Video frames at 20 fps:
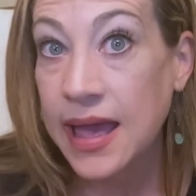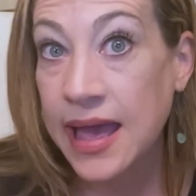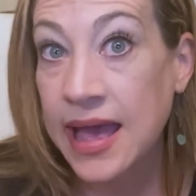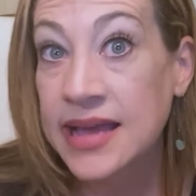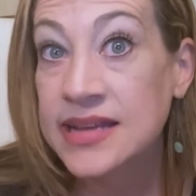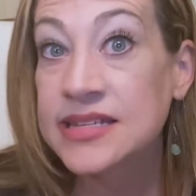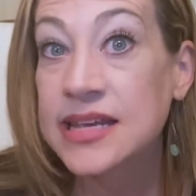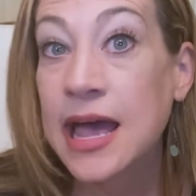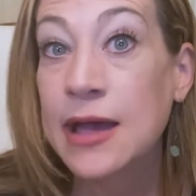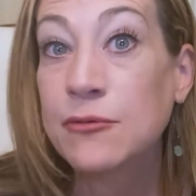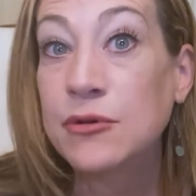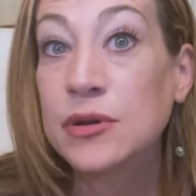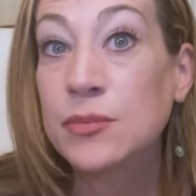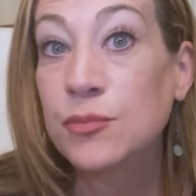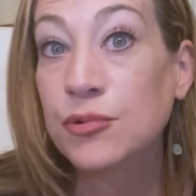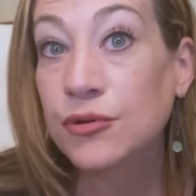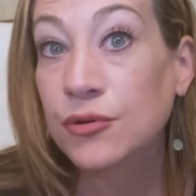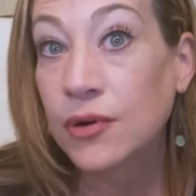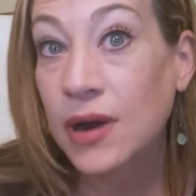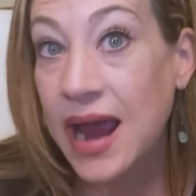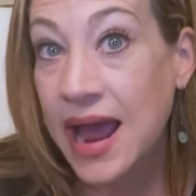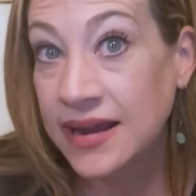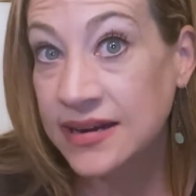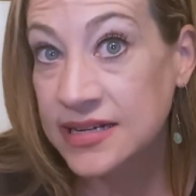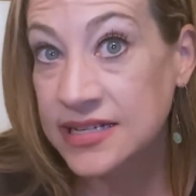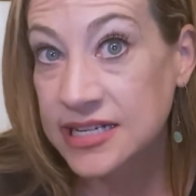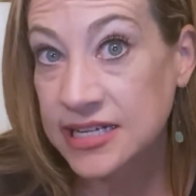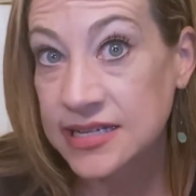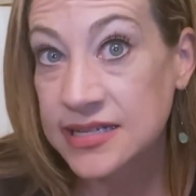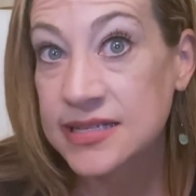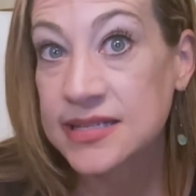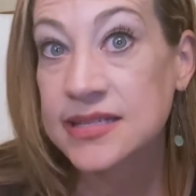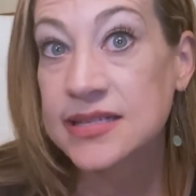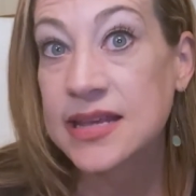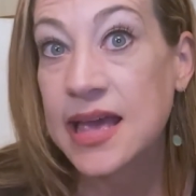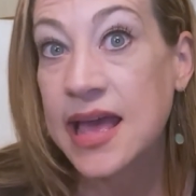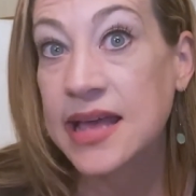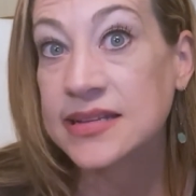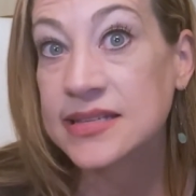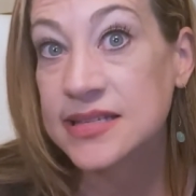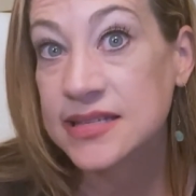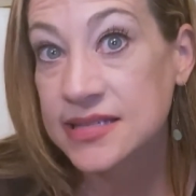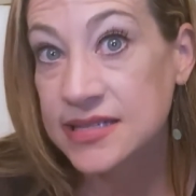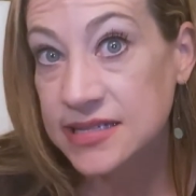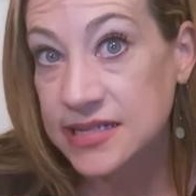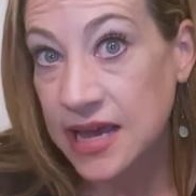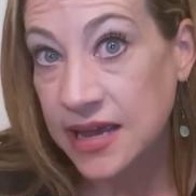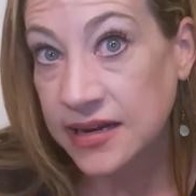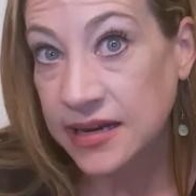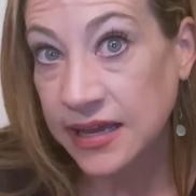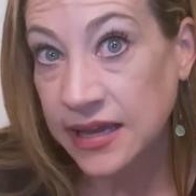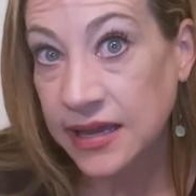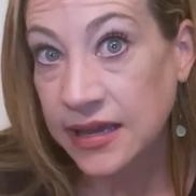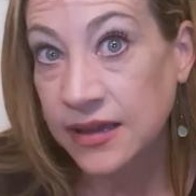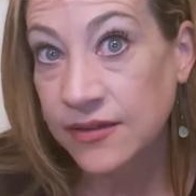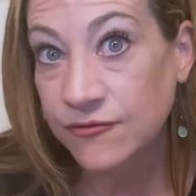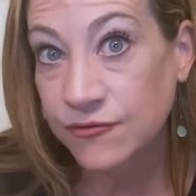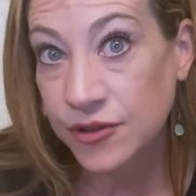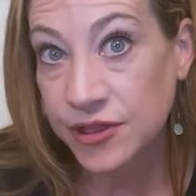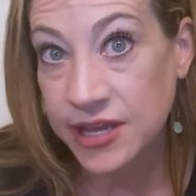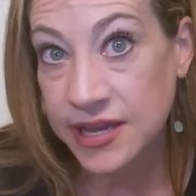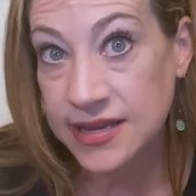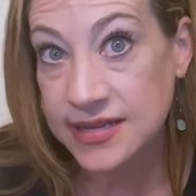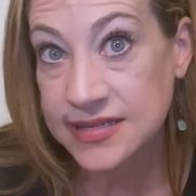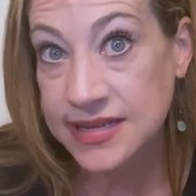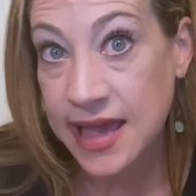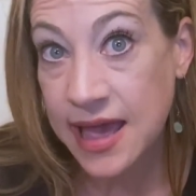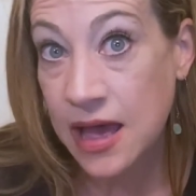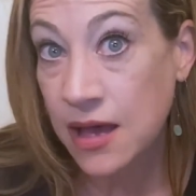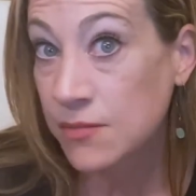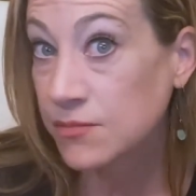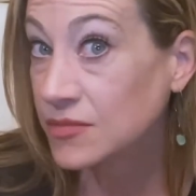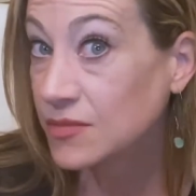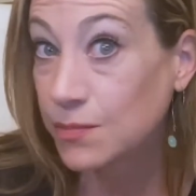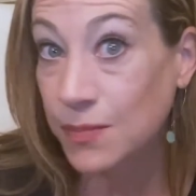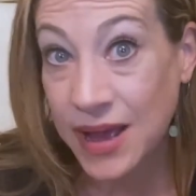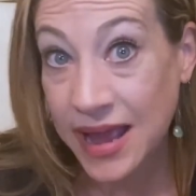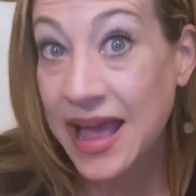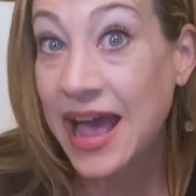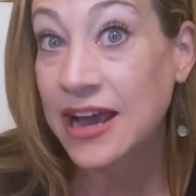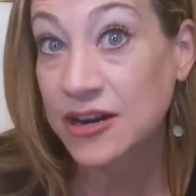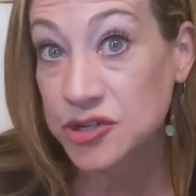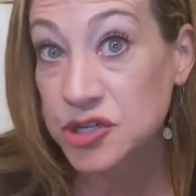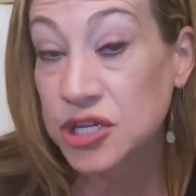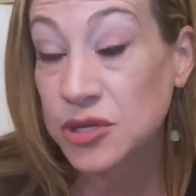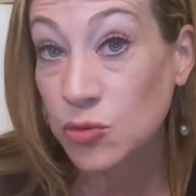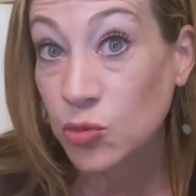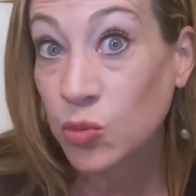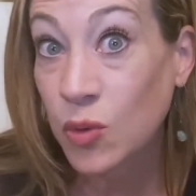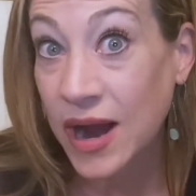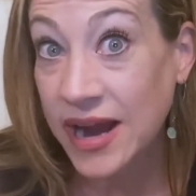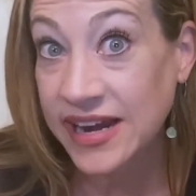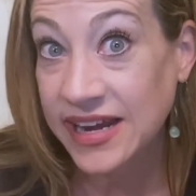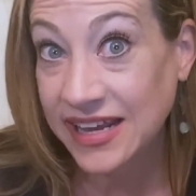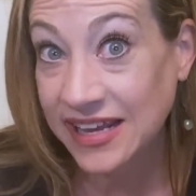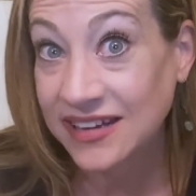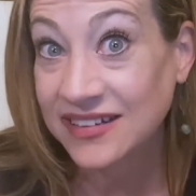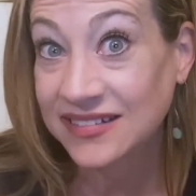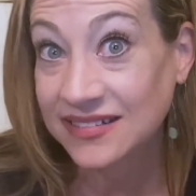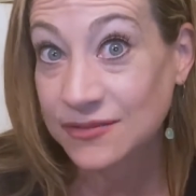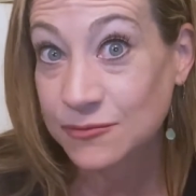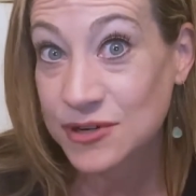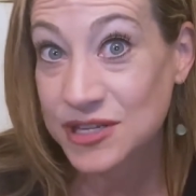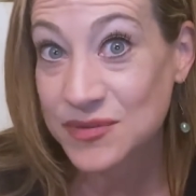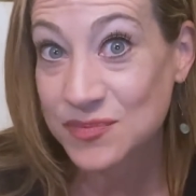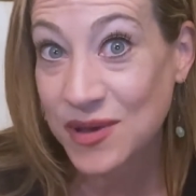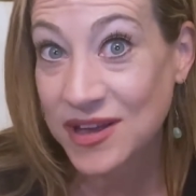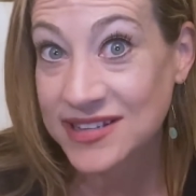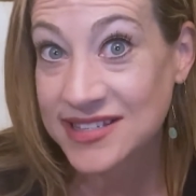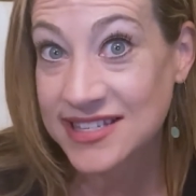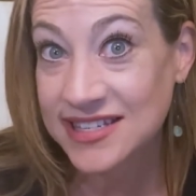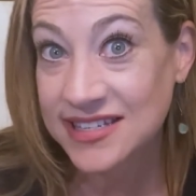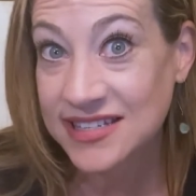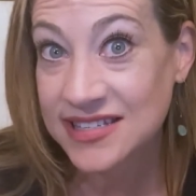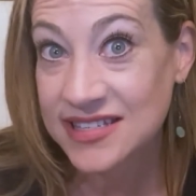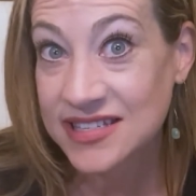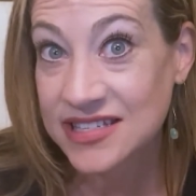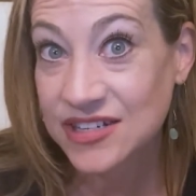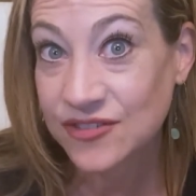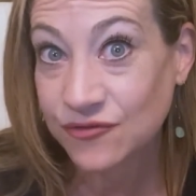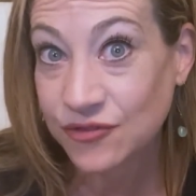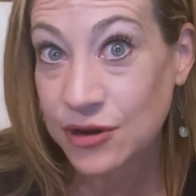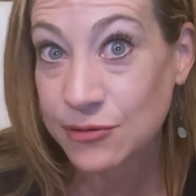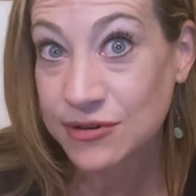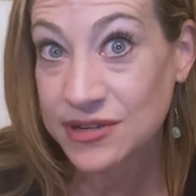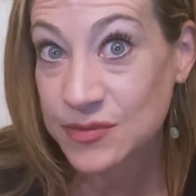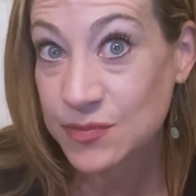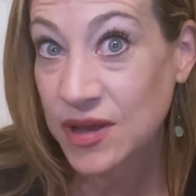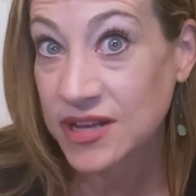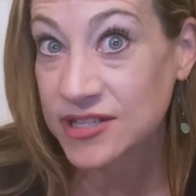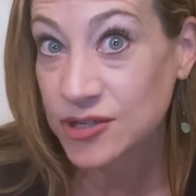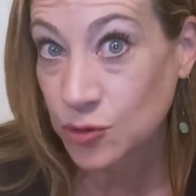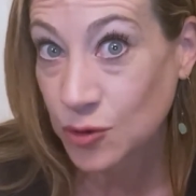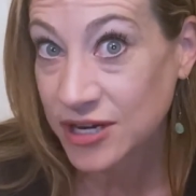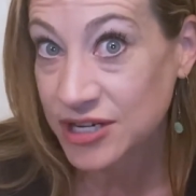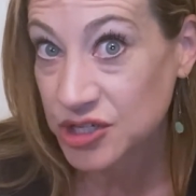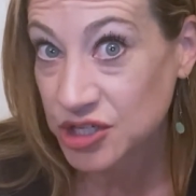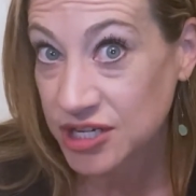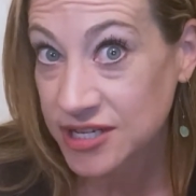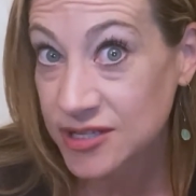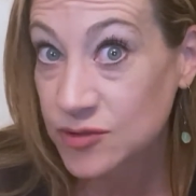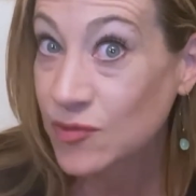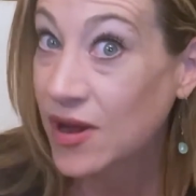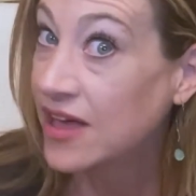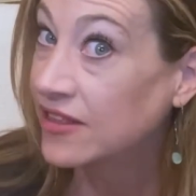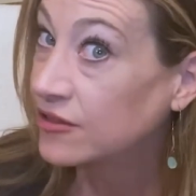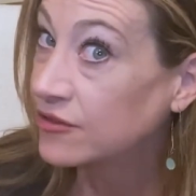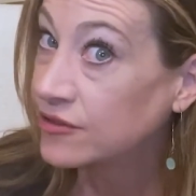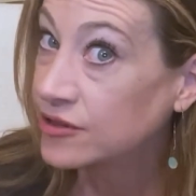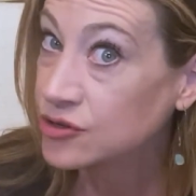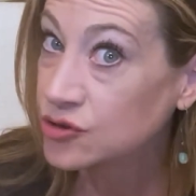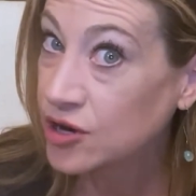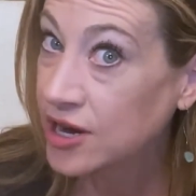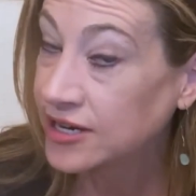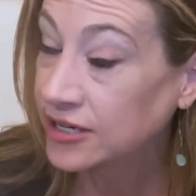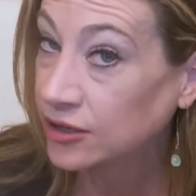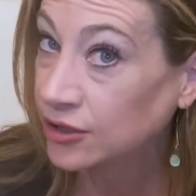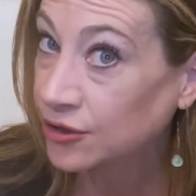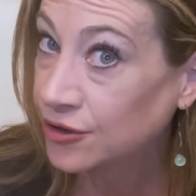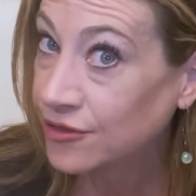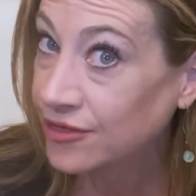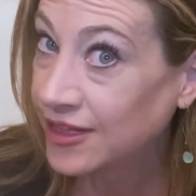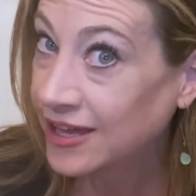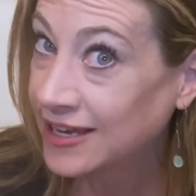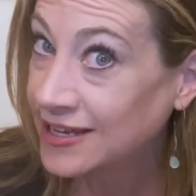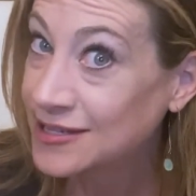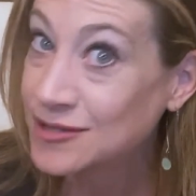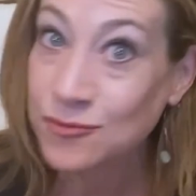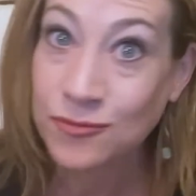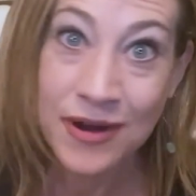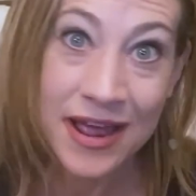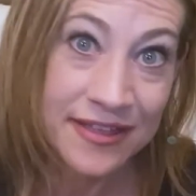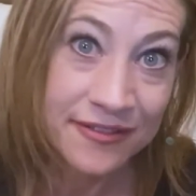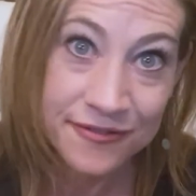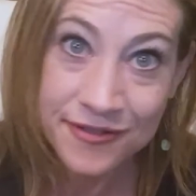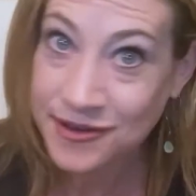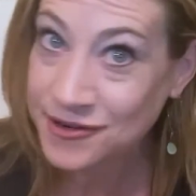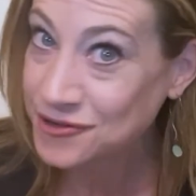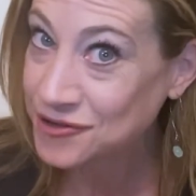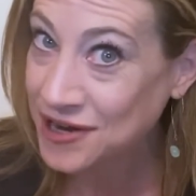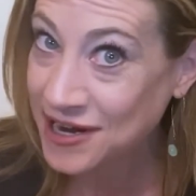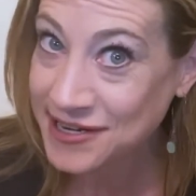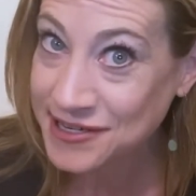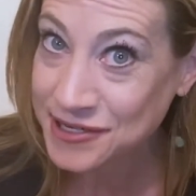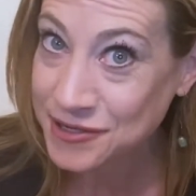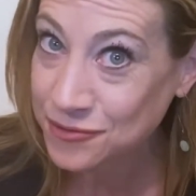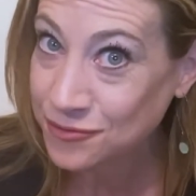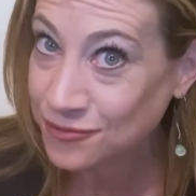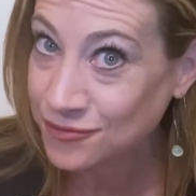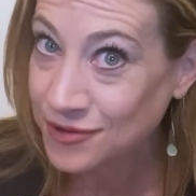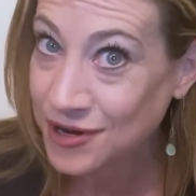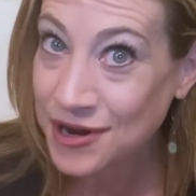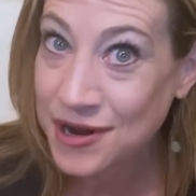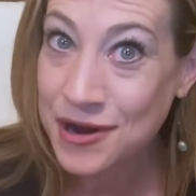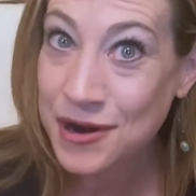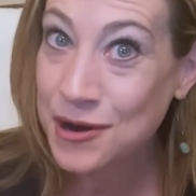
And I would practice and study for the exam by actually writing responses to free response questions rather than trying to learn things, rather than trying to